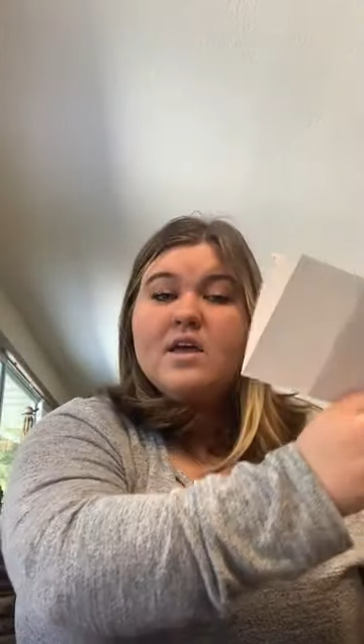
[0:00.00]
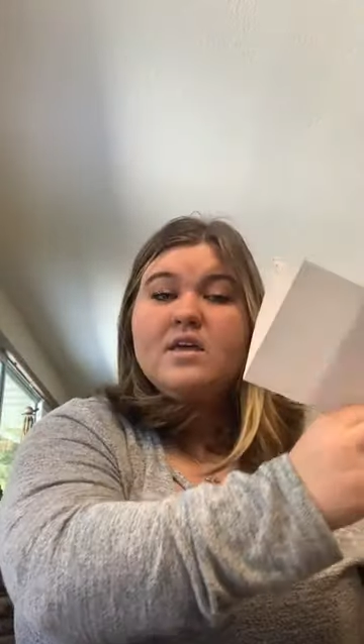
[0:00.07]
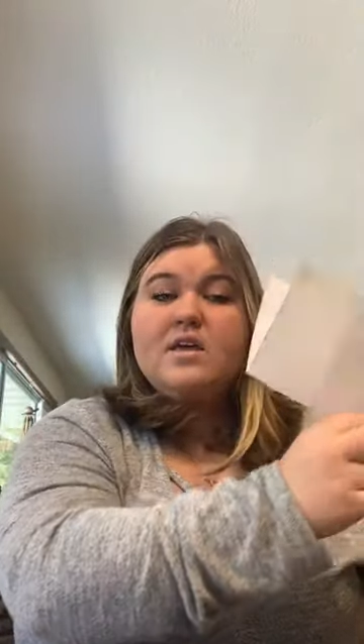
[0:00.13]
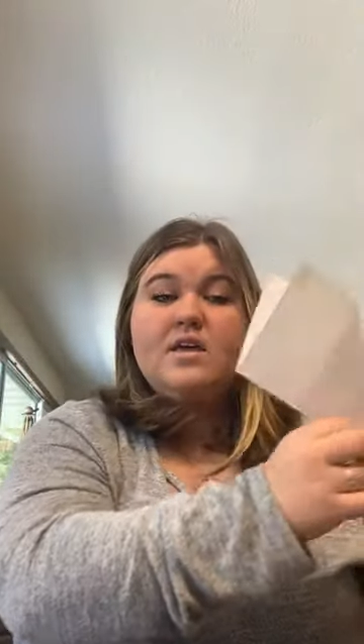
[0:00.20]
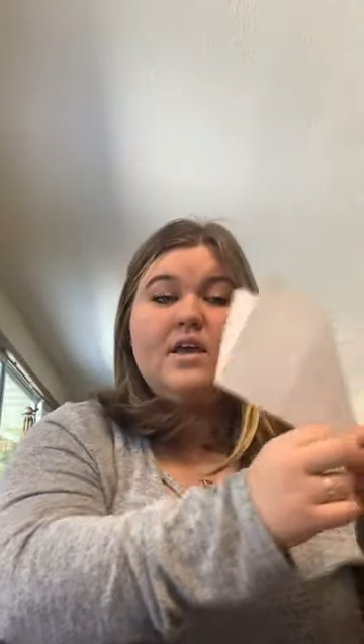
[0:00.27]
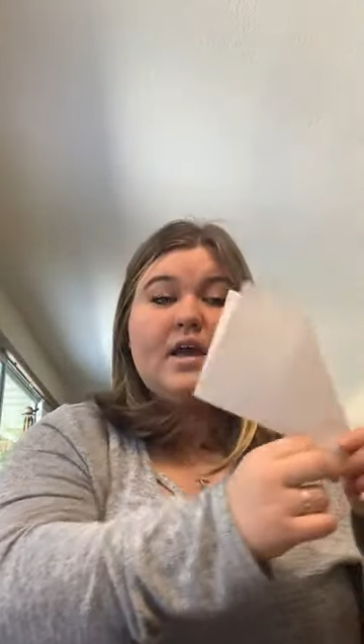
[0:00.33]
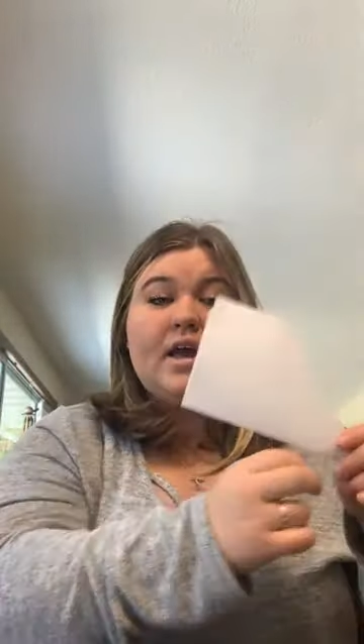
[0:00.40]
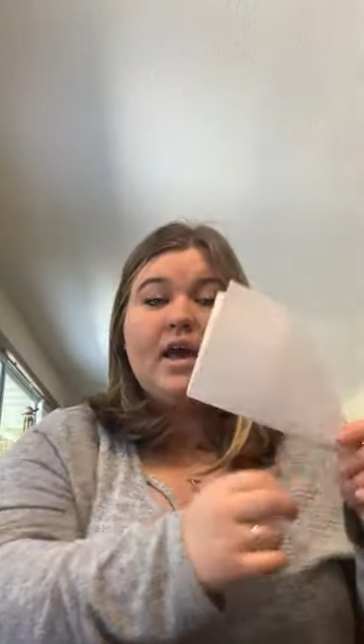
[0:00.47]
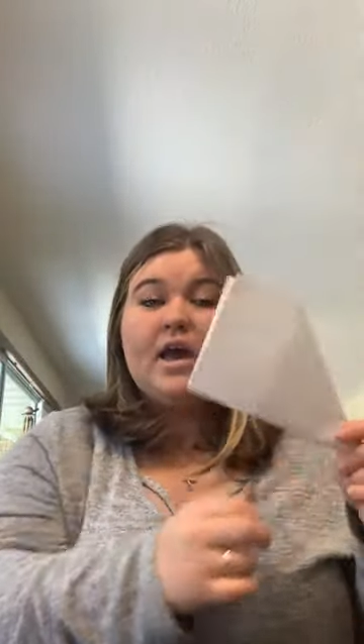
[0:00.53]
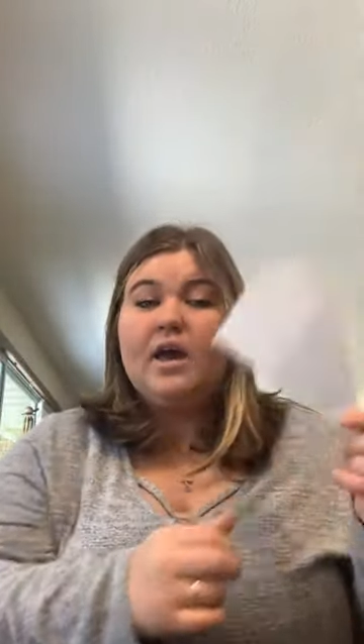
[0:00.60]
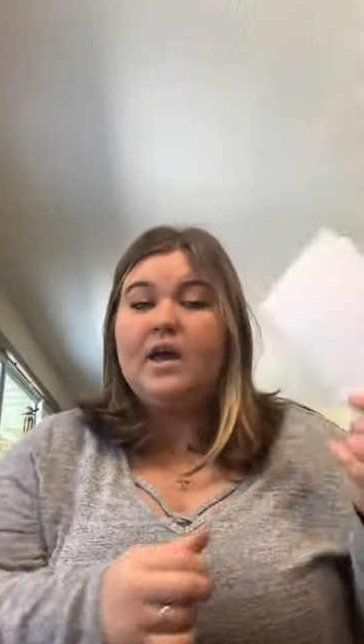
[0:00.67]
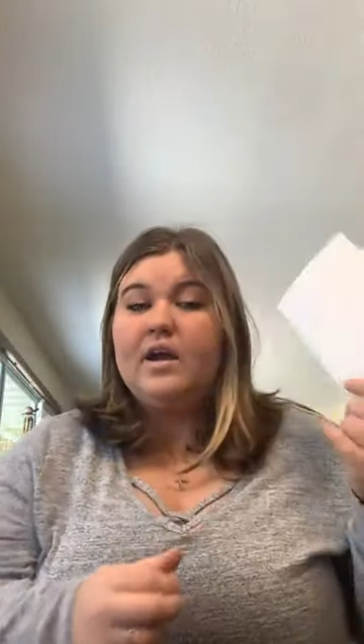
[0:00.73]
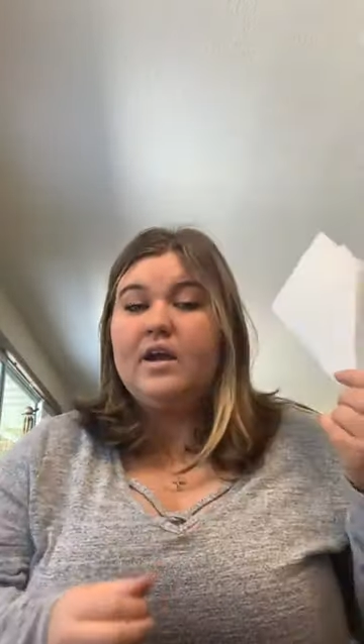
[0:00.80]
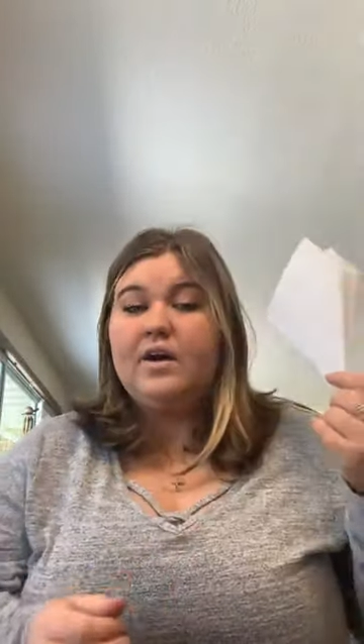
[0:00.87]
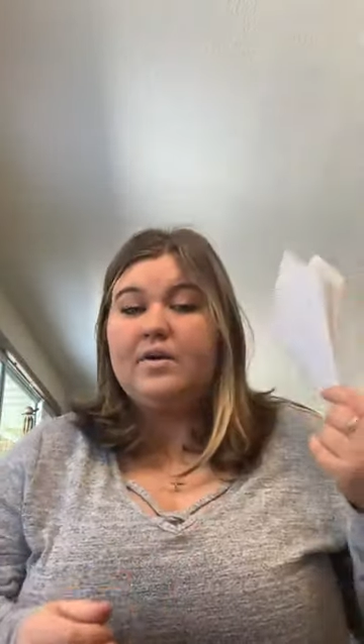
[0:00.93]
He
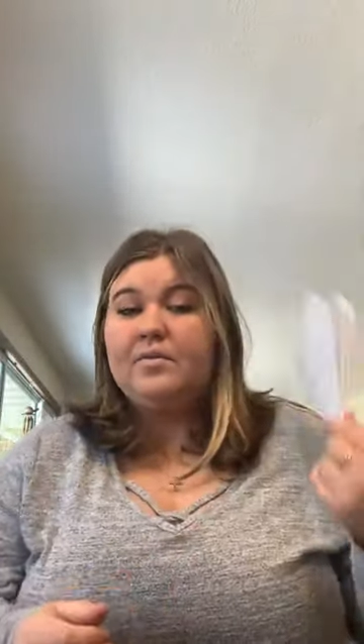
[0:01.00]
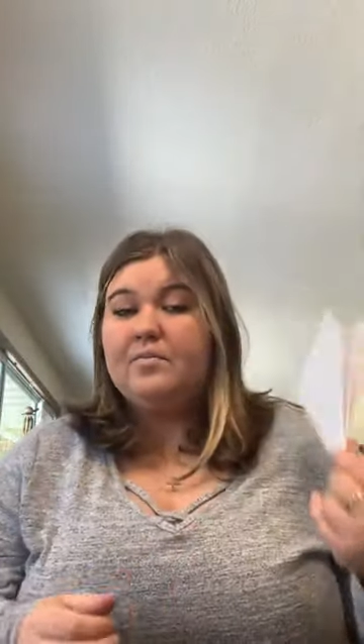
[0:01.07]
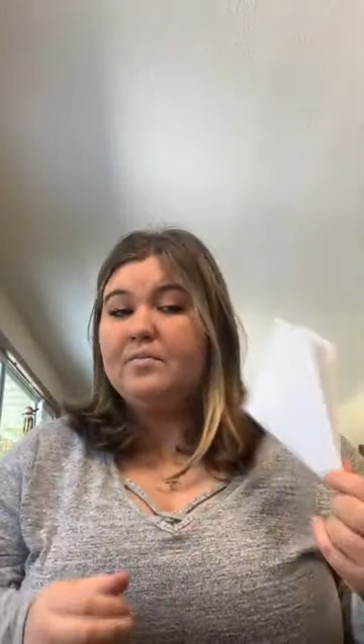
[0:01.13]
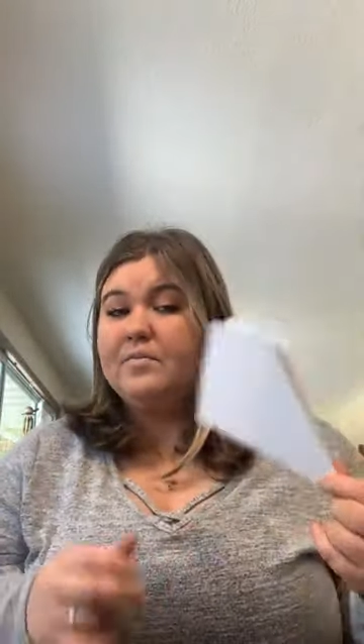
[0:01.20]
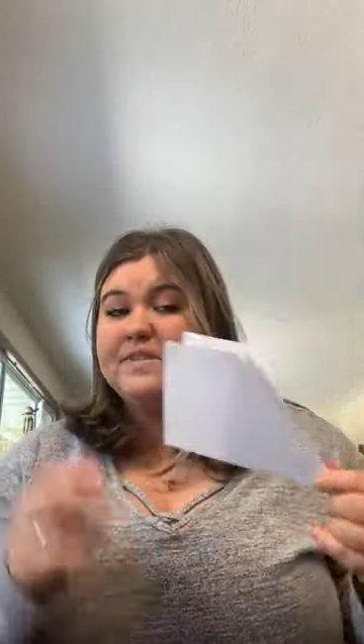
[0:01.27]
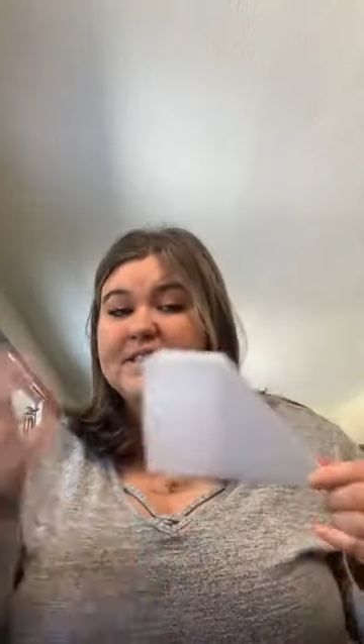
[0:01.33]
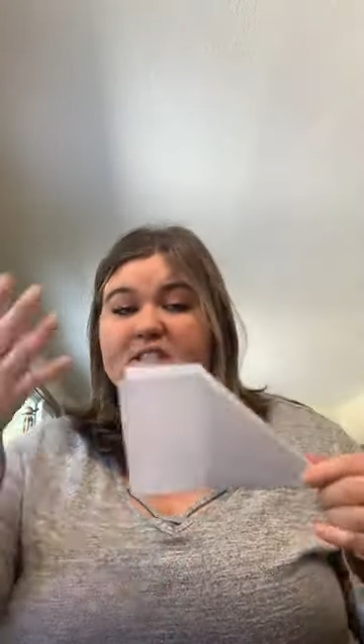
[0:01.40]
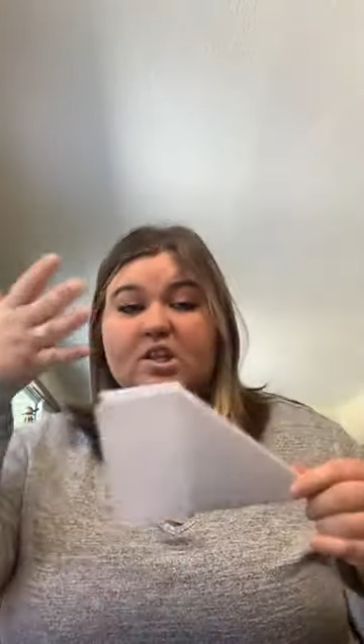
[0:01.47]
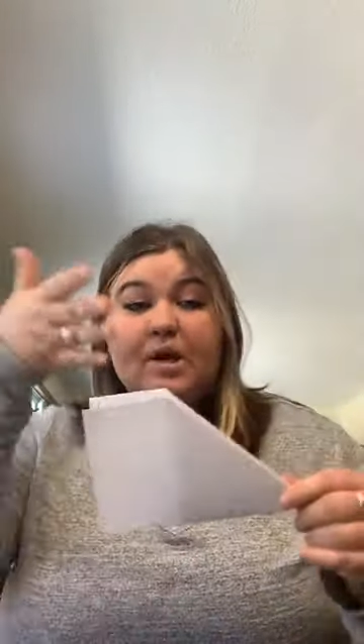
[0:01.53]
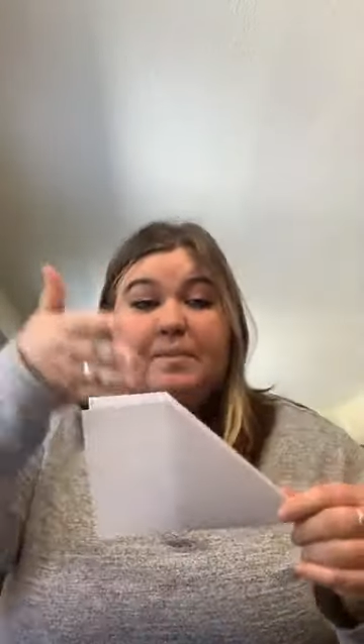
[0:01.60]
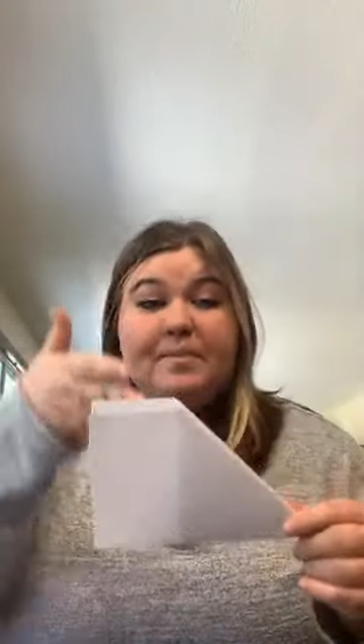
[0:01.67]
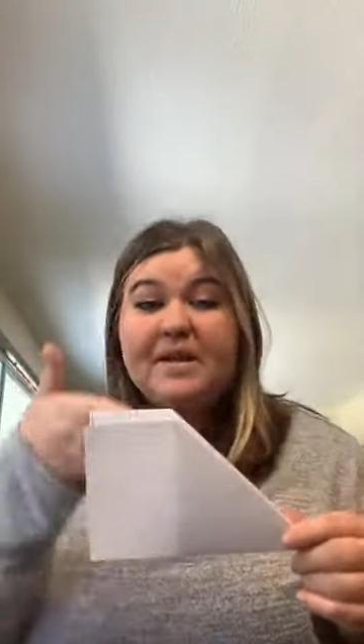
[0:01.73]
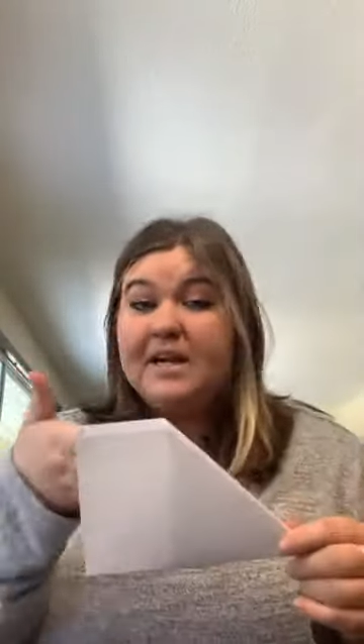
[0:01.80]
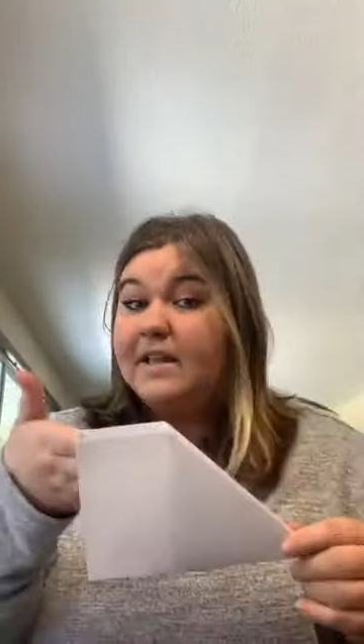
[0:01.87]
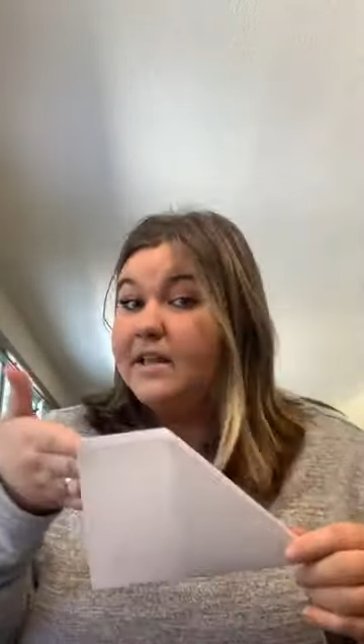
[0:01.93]
can
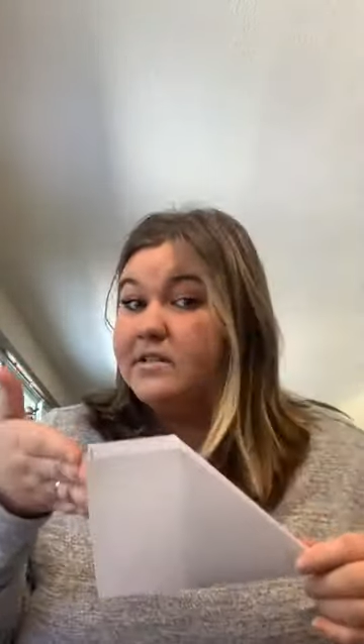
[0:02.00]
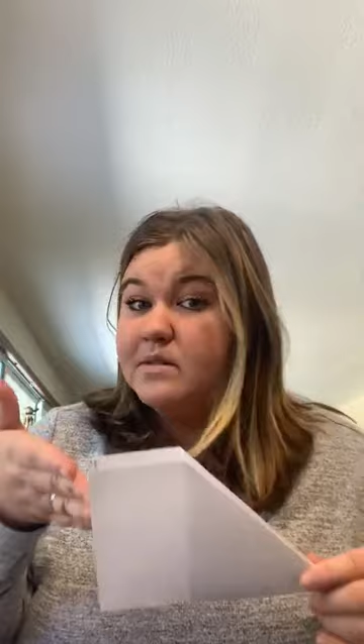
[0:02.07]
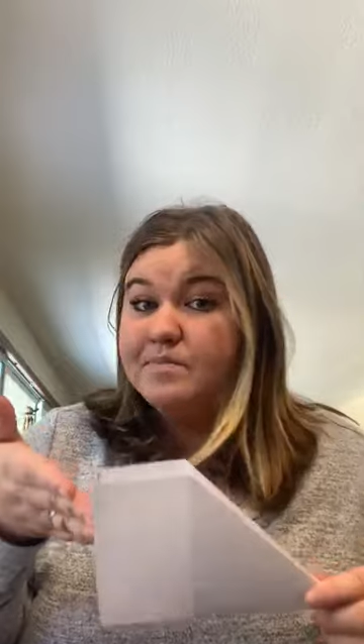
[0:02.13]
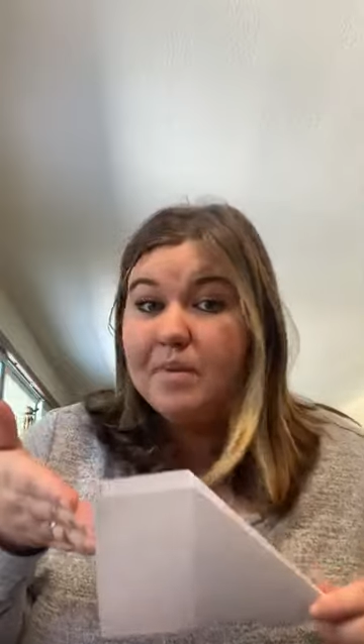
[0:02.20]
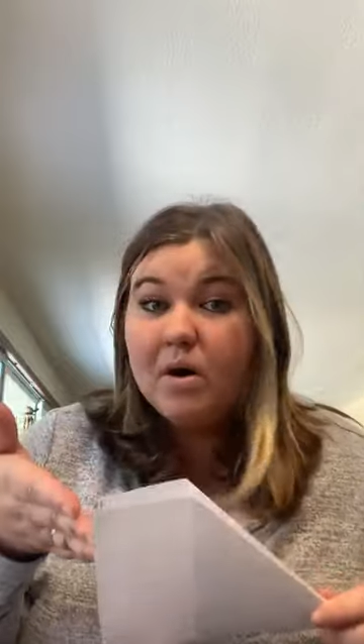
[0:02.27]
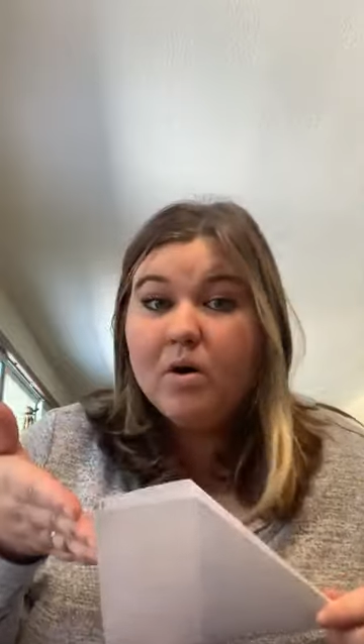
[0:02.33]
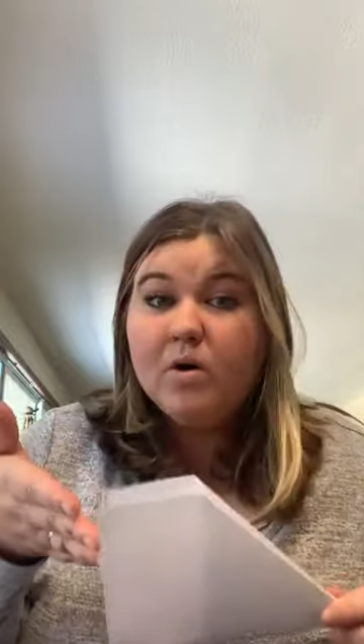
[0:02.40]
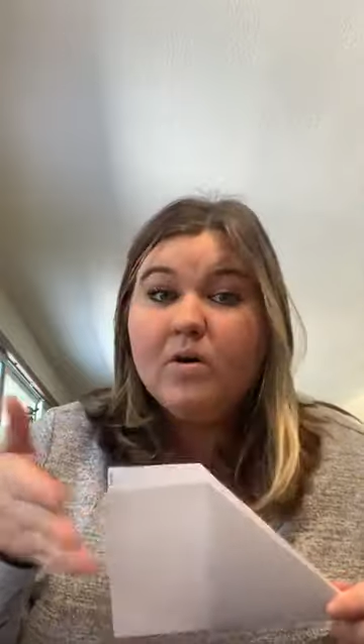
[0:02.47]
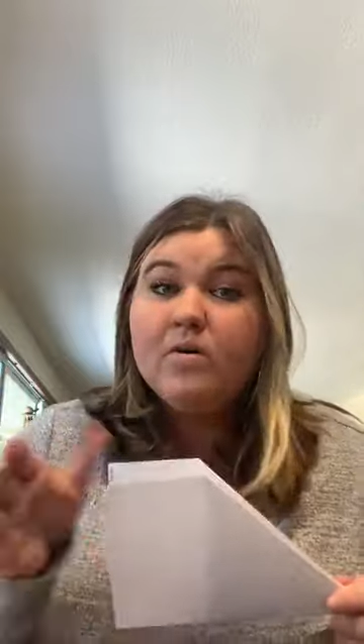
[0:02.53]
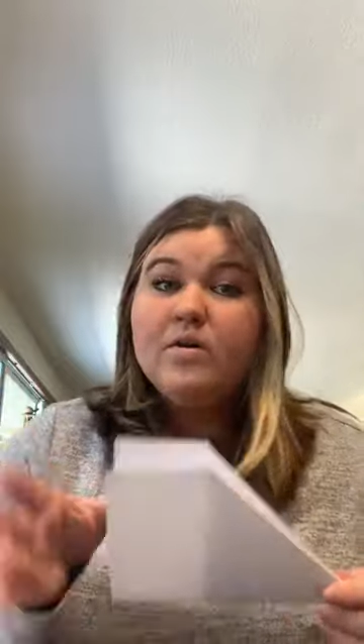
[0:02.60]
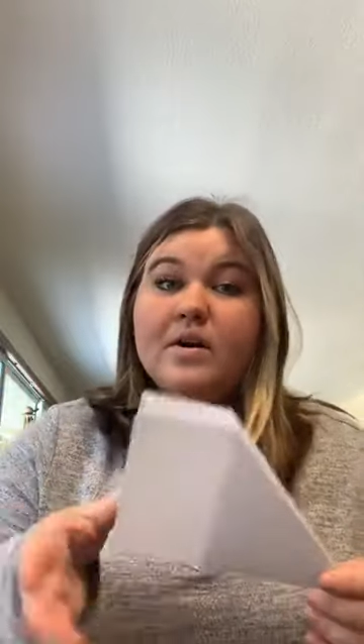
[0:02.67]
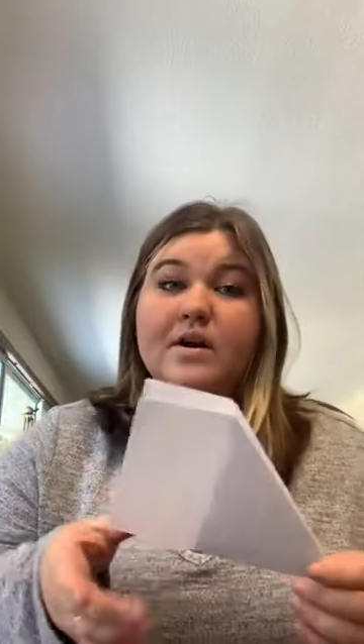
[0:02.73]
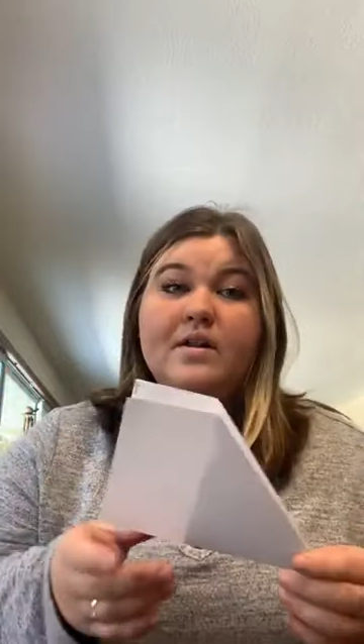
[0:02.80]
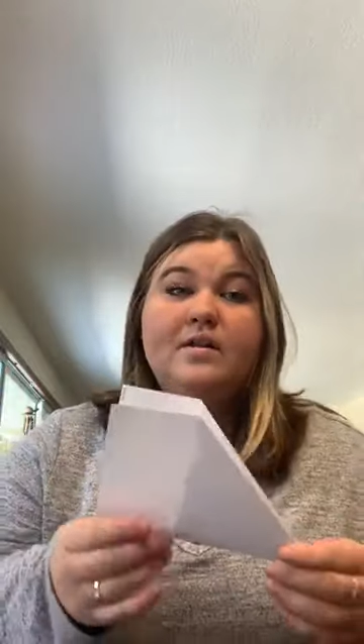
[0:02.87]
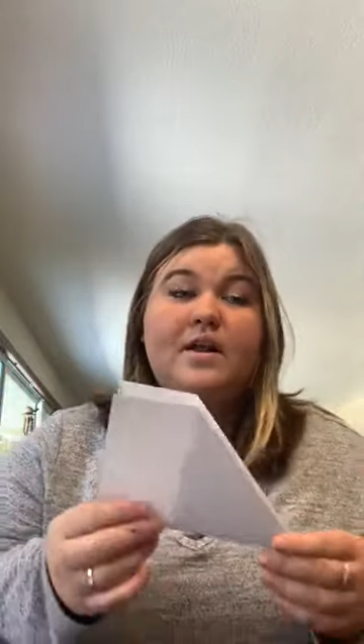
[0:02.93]
sleep in his boat.